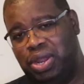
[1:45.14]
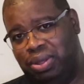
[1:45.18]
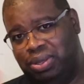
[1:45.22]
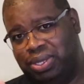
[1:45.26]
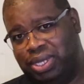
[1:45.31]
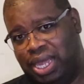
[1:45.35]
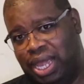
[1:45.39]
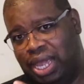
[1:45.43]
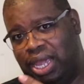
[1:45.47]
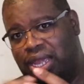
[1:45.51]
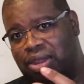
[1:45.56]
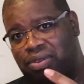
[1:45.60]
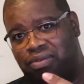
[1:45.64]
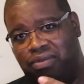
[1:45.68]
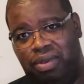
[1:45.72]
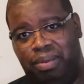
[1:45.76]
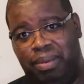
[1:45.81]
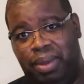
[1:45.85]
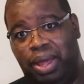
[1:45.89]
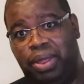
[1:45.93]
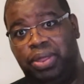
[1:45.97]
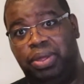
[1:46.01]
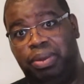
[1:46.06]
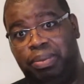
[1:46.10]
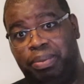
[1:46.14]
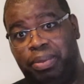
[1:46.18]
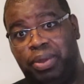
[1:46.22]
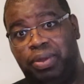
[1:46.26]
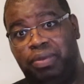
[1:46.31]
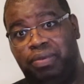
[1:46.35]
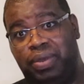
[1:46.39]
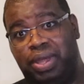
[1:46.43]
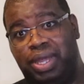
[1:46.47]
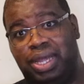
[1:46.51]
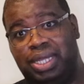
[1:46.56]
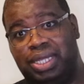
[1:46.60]
taken from other
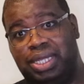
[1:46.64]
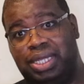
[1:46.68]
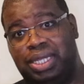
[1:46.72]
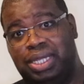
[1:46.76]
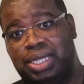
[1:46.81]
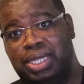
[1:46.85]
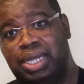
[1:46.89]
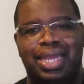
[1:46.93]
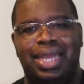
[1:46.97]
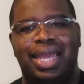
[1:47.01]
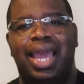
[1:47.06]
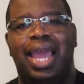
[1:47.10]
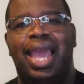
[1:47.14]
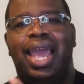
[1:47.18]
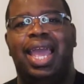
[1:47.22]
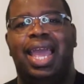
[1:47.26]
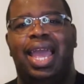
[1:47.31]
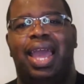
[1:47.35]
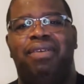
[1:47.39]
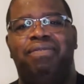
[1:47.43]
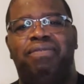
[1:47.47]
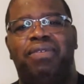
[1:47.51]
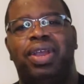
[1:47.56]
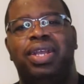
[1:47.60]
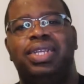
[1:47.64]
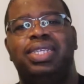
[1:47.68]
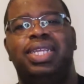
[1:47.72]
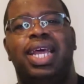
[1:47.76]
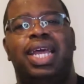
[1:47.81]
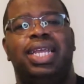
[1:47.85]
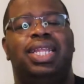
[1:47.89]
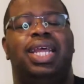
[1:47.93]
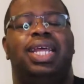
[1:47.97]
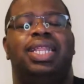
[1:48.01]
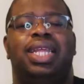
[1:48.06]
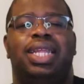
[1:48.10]
movies. At first, I
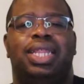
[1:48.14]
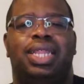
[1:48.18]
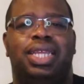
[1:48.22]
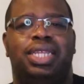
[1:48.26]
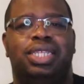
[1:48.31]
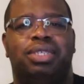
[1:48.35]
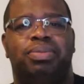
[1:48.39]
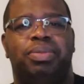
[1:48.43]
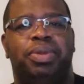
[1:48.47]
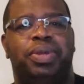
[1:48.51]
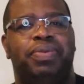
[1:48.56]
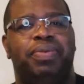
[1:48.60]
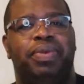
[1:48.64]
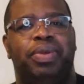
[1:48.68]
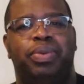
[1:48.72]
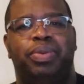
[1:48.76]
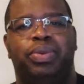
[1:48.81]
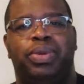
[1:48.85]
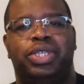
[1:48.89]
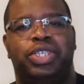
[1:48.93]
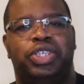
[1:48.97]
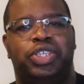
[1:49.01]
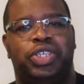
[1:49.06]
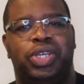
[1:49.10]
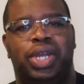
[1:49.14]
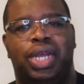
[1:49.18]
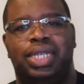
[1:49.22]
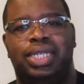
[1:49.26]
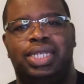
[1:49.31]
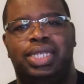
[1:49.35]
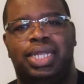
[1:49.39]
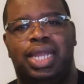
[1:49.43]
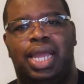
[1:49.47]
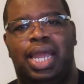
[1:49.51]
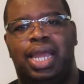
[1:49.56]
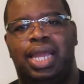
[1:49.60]
thought that this movie was
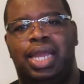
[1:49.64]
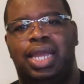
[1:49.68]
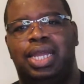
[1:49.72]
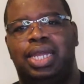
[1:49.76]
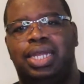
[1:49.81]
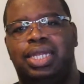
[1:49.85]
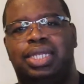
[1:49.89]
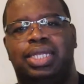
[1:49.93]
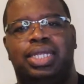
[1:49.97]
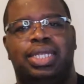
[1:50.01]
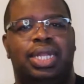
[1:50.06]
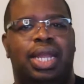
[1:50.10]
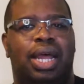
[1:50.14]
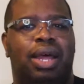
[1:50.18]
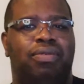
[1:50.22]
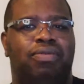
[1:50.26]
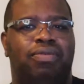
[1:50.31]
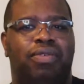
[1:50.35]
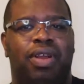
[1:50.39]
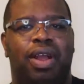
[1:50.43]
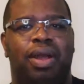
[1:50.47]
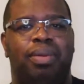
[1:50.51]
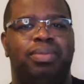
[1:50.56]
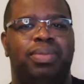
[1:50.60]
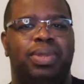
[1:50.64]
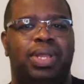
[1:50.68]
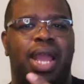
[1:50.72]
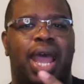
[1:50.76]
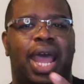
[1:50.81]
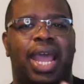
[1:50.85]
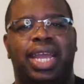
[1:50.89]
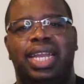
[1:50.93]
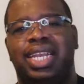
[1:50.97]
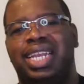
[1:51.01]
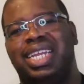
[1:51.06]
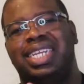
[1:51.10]
just taking stuff from
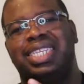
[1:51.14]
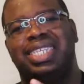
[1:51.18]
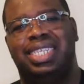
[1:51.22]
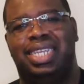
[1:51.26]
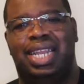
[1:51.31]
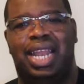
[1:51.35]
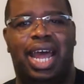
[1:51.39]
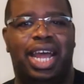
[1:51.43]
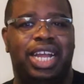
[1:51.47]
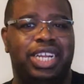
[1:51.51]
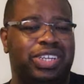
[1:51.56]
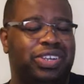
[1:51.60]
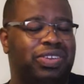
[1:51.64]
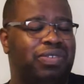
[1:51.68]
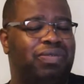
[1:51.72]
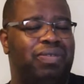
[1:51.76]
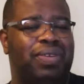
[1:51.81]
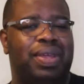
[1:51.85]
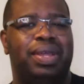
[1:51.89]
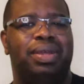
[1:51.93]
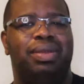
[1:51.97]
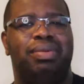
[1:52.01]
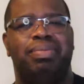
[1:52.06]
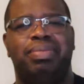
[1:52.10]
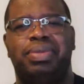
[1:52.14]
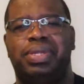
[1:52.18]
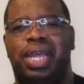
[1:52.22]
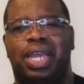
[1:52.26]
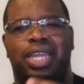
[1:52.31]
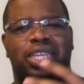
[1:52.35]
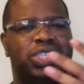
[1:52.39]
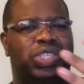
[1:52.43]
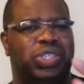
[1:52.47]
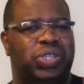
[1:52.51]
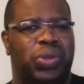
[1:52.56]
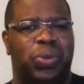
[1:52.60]
90s slasher films
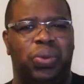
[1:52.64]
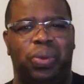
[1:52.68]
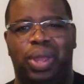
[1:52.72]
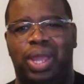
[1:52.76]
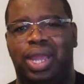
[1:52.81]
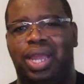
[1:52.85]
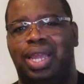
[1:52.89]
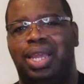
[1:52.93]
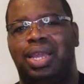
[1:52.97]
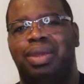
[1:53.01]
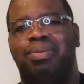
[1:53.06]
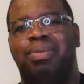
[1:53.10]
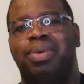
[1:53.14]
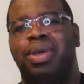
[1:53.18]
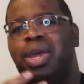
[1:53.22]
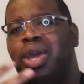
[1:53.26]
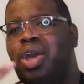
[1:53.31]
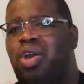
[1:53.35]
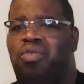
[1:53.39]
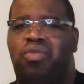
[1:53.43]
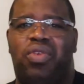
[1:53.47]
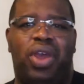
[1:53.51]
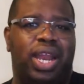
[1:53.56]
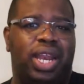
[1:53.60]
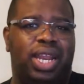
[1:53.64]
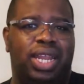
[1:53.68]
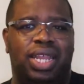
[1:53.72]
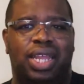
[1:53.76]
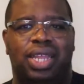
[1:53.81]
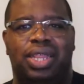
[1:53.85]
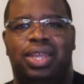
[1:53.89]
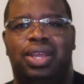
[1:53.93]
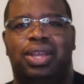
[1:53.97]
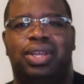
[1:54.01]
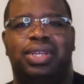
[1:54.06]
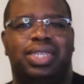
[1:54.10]
like Scream, Friday the
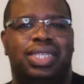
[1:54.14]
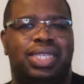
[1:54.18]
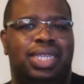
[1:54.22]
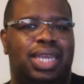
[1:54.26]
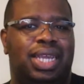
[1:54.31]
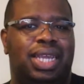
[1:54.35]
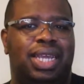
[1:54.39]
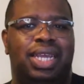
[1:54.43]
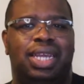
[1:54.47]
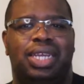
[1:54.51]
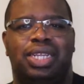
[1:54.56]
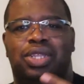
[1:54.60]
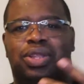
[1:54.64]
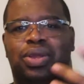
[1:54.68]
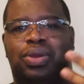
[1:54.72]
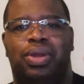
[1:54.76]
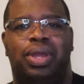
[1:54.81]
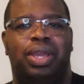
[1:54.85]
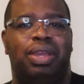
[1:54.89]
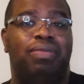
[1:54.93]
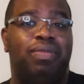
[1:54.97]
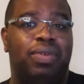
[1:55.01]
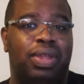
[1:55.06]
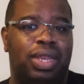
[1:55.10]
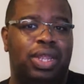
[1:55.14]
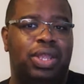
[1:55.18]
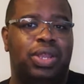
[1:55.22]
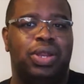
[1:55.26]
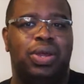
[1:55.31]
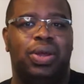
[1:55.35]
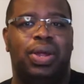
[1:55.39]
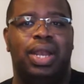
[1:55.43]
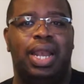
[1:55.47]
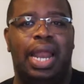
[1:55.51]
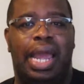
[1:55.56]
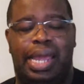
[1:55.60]
13th, or even,
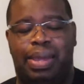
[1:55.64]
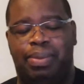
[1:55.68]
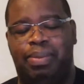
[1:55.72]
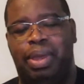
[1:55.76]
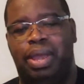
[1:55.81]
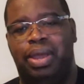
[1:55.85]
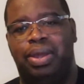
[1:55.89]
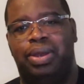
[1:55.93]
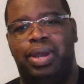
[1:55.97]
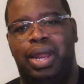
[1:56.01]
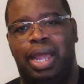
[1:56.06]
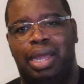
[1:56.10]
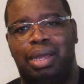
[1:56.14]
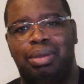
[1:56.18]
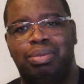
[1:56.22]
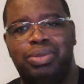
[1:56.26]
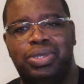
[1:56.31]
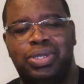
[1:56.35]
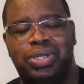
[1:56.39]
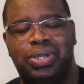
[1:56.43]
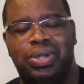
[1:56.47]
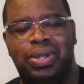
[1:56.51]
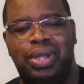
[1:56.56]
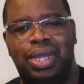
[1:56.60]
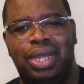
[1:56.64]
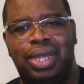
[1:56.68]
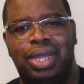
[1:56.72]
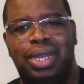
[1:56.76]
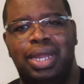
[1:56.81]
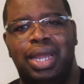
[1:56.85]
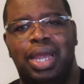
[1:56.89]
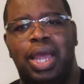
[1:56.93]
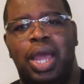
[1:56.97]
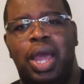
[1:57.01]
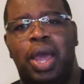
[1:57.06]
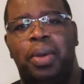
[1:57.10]
A Nightmare on Elm Street.
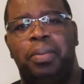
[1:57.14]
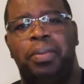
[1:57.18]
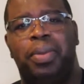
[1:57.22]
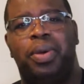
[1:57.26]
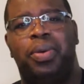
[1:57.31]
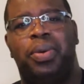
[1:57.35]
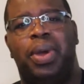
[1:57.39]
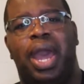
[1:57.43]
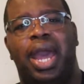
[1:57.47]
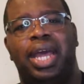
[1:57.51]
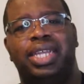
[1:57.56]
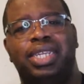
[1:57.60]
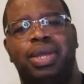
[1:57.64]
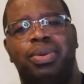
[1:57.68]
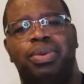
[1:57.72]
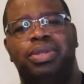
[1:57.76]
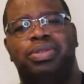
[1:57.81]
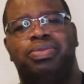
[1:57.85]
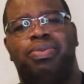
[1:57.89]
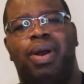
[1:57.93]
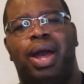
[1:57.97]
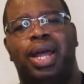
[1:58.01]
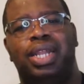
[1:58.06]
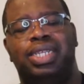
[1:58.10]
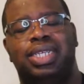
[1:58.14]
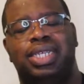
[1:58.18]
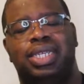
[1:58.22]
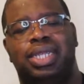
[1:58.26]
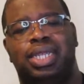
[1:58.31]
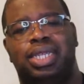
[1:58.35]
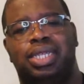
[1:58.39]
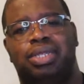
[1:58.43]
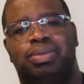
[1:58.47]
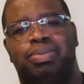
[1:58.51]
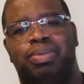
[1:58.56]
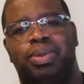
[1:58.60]
But as I was watching
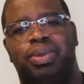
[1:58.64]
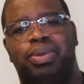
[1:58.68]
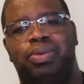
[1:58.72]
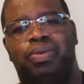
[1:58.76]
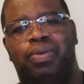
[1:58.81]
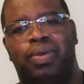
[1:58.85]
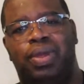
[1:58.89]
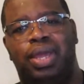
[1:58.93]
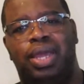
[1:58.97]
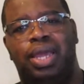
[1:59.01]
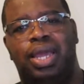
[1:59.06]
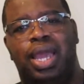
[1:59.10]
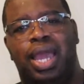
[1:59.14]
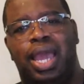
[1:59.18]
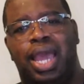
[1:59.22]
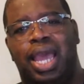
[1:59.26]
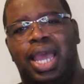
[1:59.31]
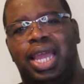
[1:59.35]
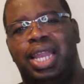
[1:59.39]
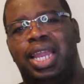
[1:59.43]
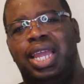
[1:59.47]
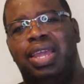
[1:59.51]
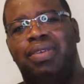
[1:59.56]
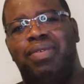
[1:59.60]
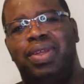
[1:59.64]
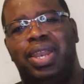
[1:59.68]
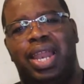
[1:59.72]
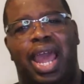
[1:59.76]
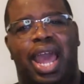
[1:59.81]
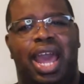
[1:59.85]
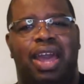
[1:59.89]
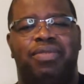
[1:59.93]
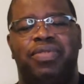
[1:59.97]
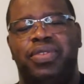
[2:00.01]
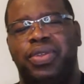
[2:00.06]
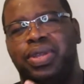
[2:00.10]
this movie, and even
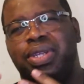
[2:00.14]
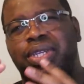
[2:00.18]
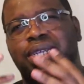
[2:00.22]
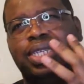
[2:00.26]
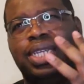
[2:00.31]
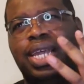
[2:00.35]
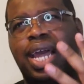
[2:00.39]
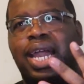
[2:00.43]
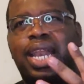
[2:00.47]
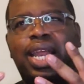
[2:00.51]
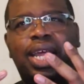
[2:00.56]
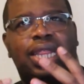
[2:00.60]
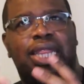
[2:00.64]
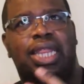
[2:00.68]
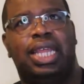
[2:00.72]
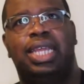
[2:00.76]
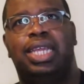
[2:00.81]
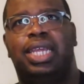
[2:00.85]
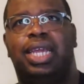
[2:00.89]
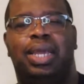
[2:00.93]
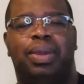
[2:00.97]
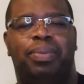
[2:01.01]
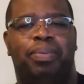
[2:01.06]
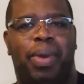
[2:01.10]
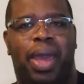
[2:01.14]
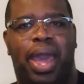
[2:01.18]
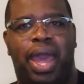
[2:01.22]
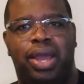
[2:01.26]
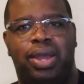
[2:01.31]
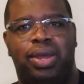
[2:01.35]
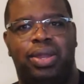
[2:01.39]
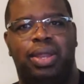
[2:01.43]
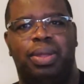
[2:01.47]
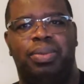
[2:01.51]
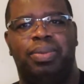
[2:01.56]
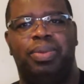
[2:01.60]
after just kind of thinking back on the